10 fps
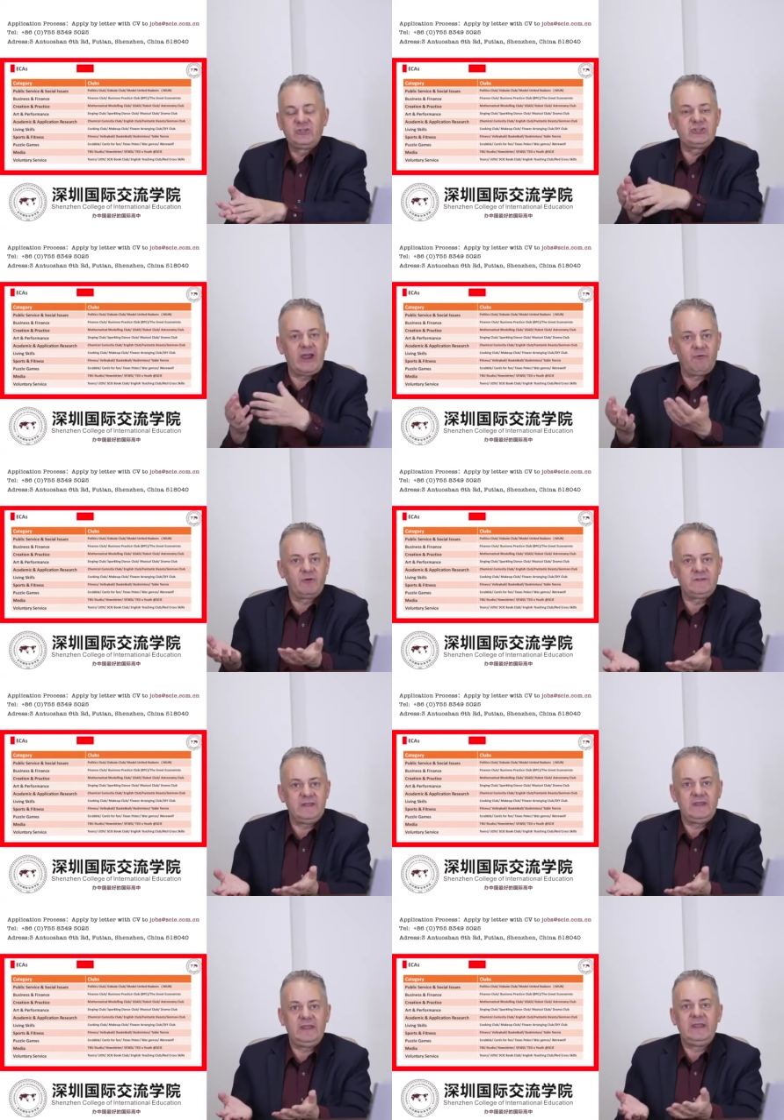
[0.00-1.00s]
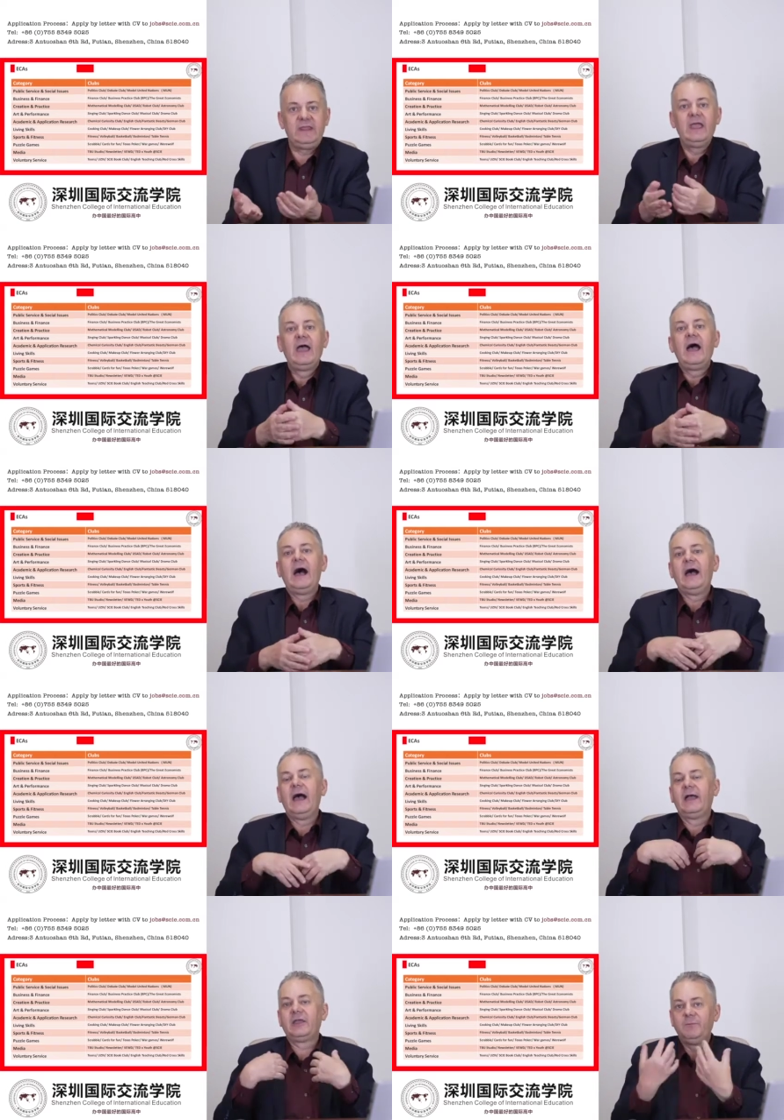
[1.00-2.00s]
charity,
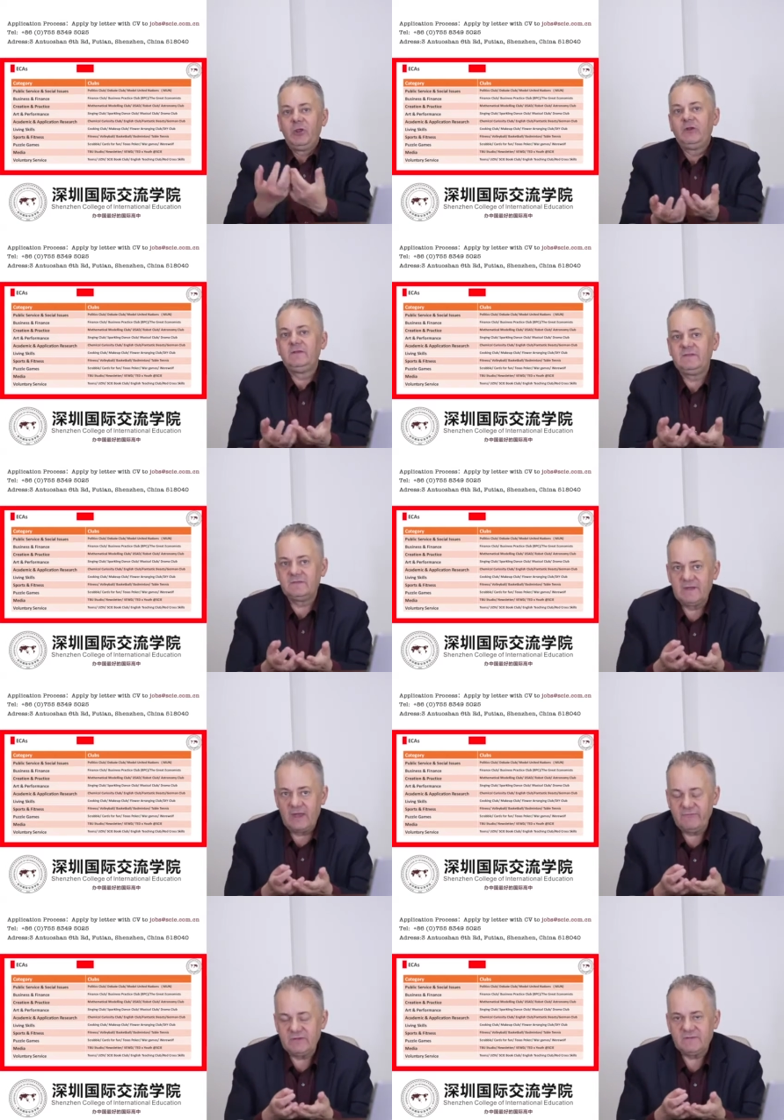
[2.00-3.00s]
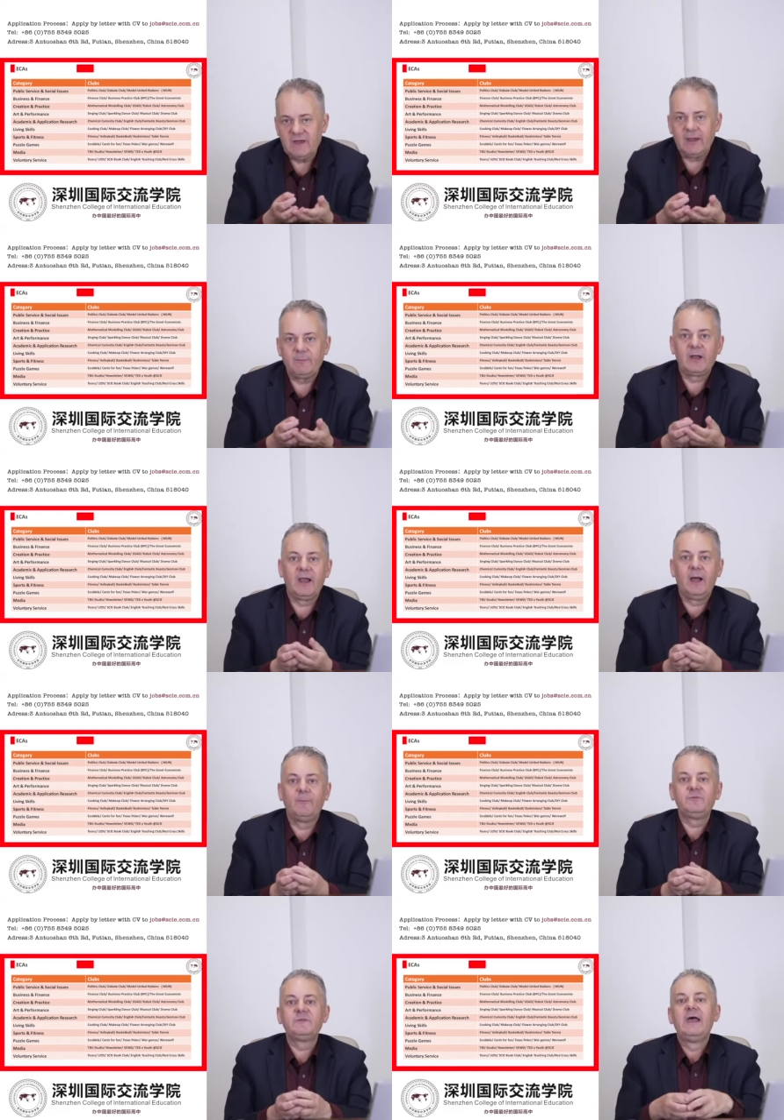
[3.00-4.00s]
community service type
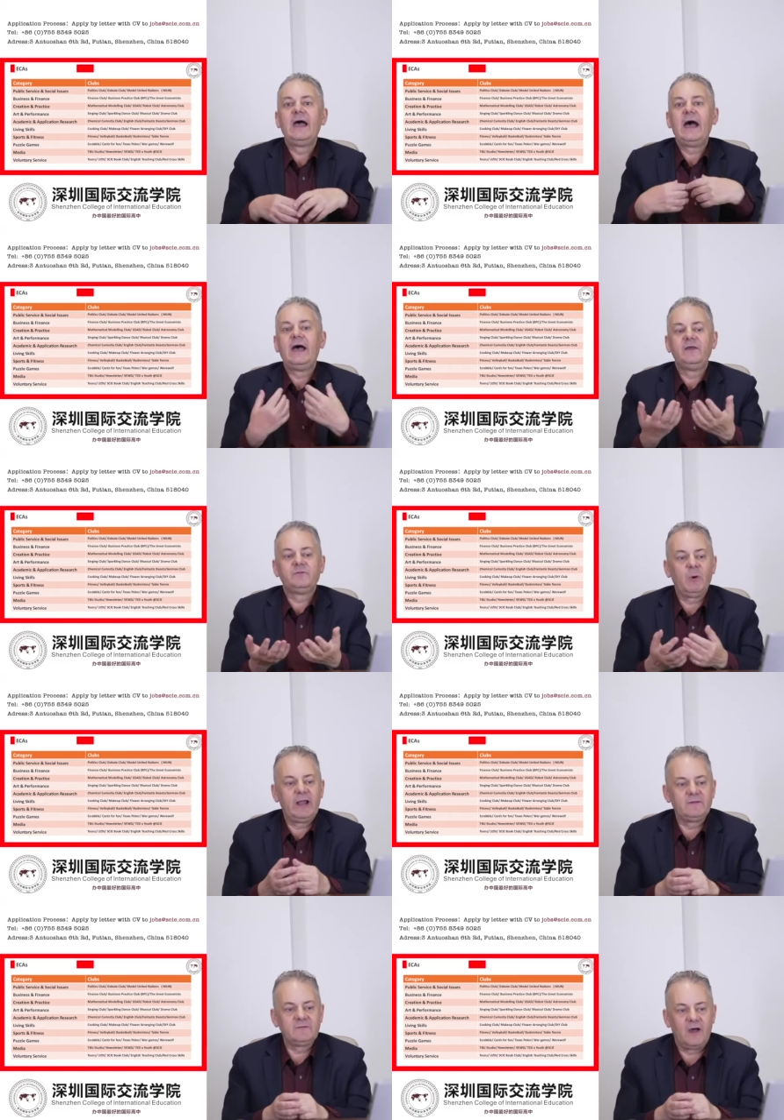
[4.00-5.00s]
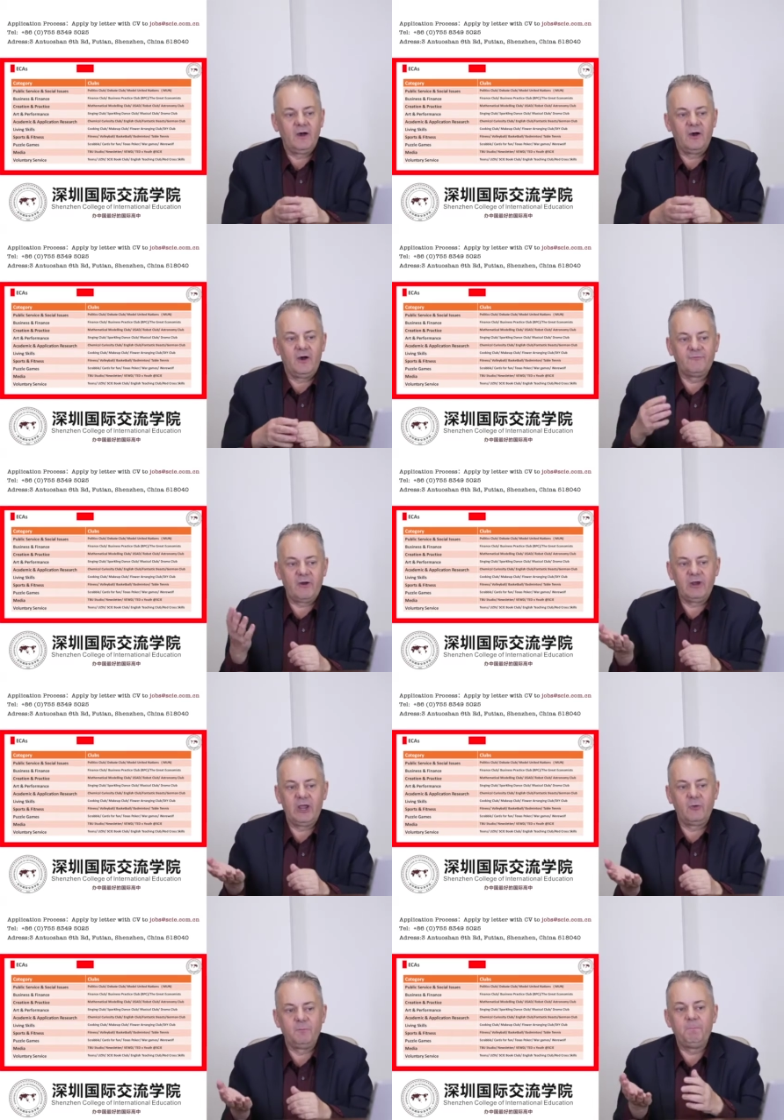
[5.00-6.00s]
clubs, as well as our very
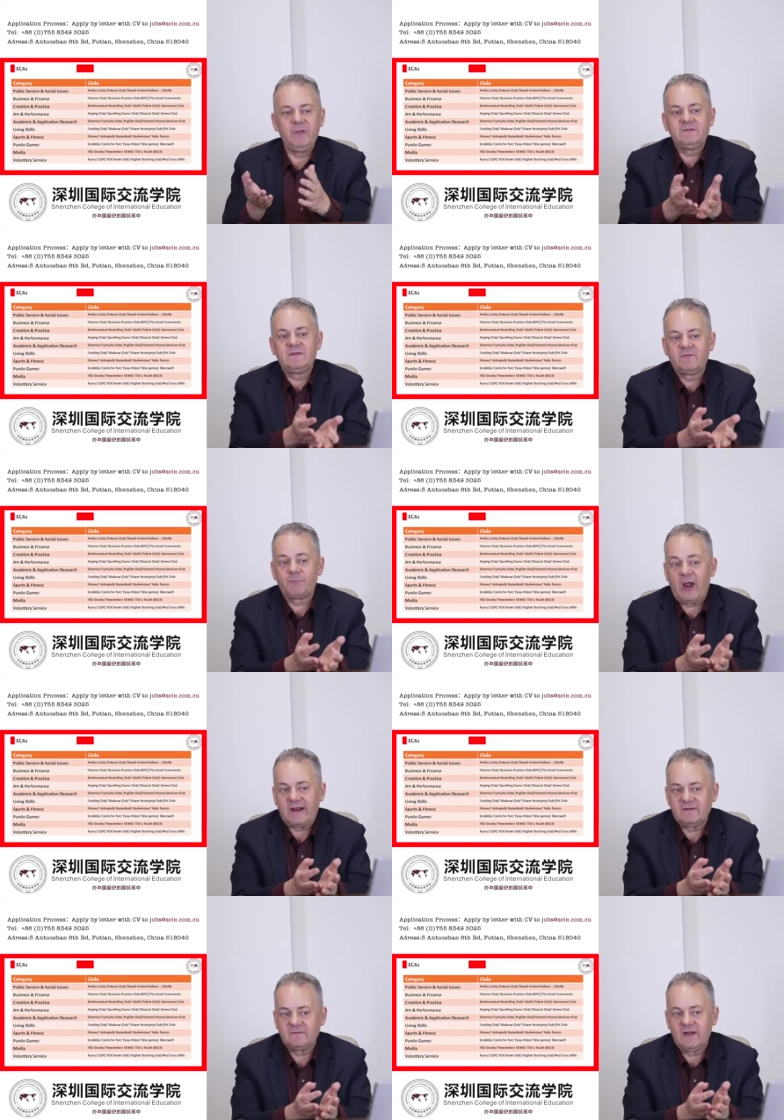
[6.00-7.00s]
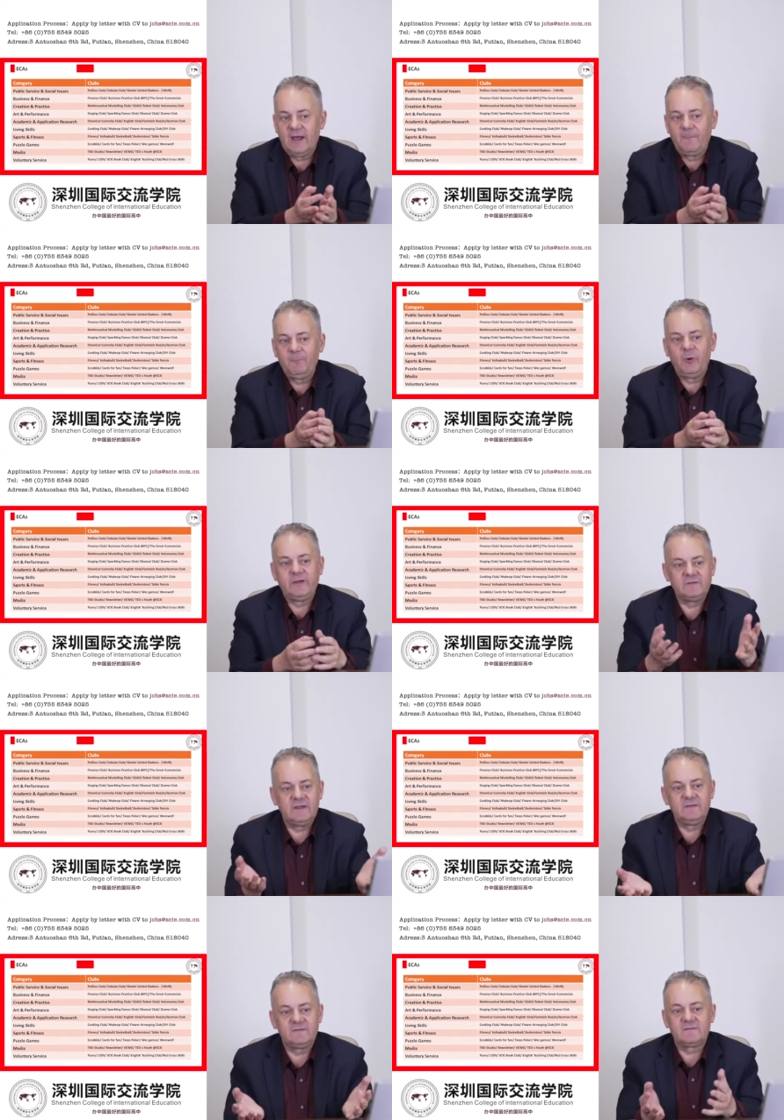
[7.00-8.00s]
own business practice club, which
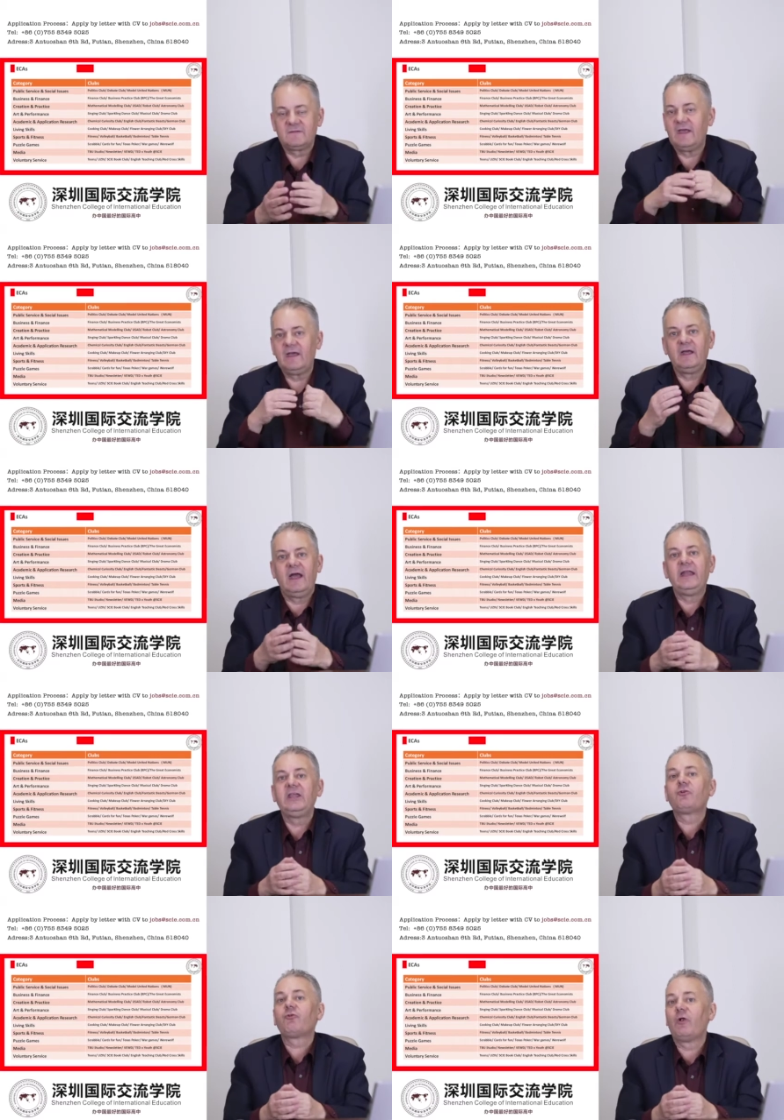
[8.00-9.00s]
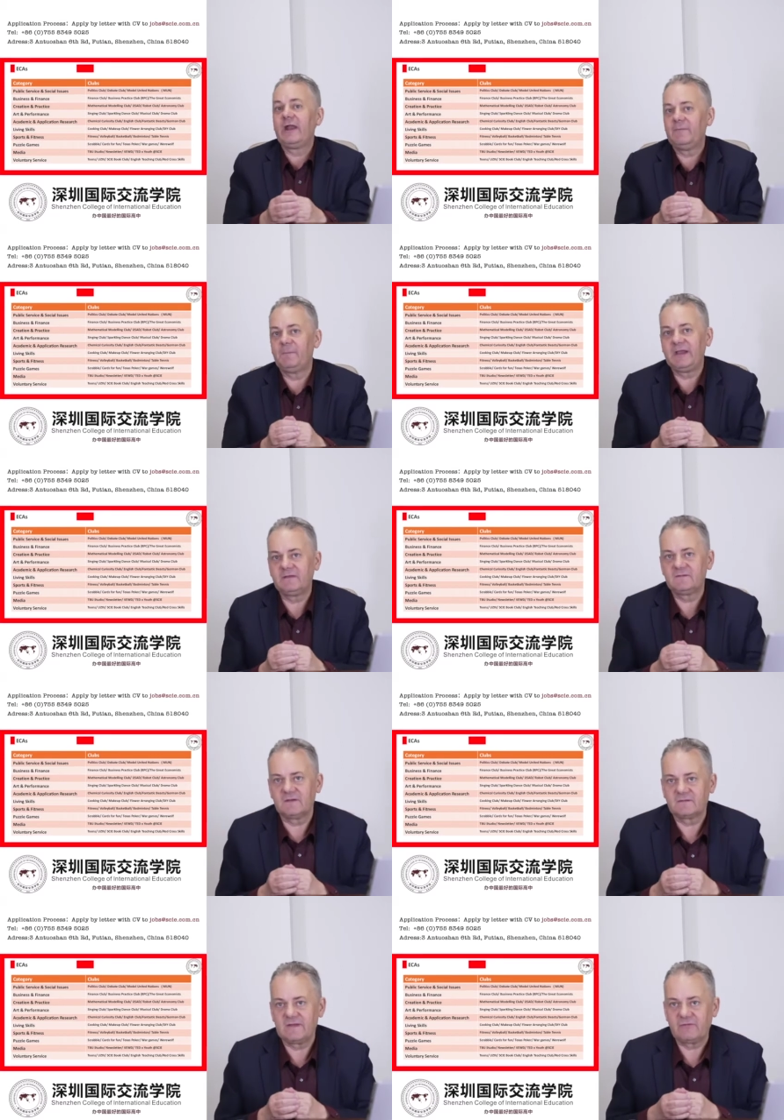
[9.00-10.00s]
is an incredibly
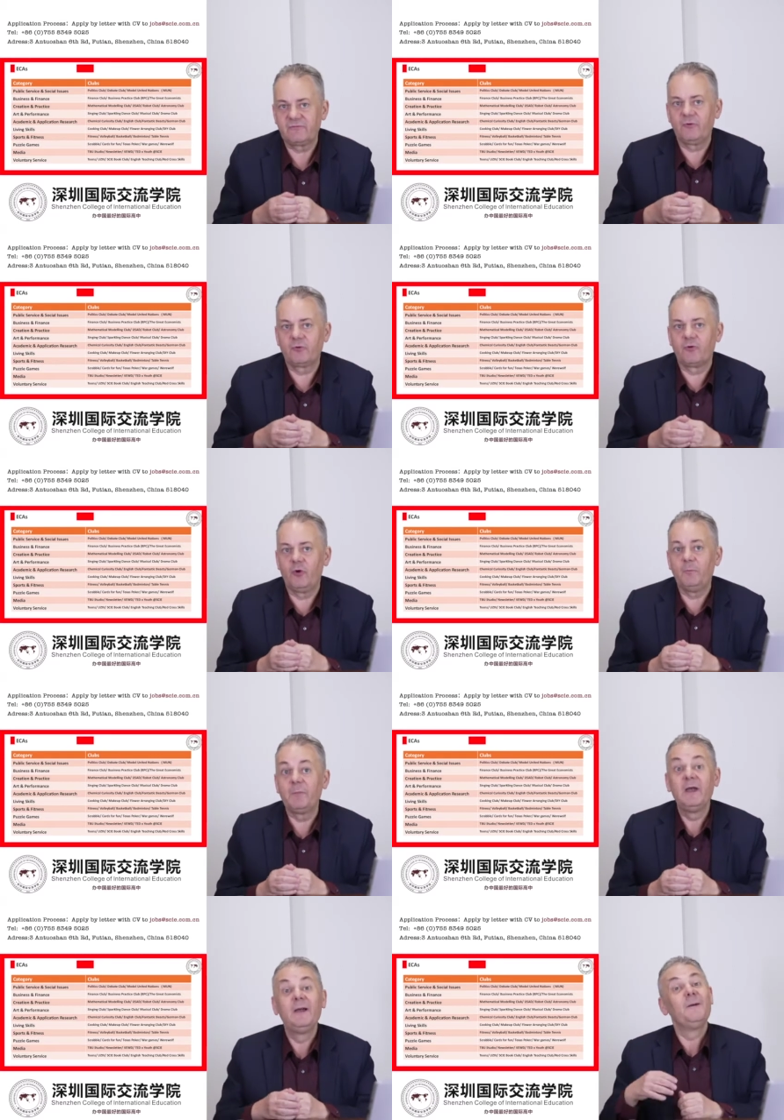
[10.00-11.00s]
successful group,